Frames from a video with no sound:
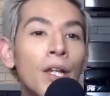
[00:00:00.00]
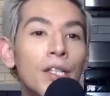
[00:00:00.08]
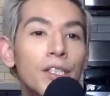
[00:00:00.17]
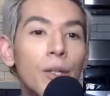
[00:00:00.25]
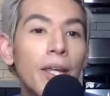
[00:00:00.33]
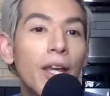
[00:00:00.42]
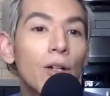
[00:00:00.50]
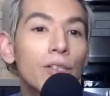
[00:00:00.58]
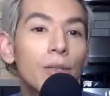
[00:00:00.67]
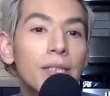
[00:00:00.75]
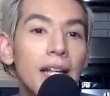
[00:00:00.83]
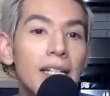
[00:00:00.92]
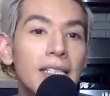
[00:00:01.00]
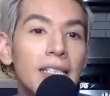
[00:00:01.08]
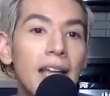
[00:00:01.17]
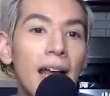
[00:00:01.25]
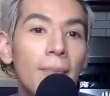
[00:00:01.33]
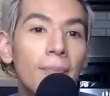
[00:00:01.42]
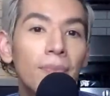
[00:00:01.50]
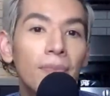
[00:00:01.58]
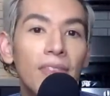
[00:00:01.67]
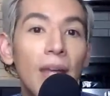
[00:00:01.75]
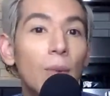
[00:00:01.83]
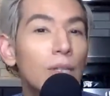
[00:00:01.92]
So he also says that
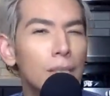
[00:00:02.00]
they were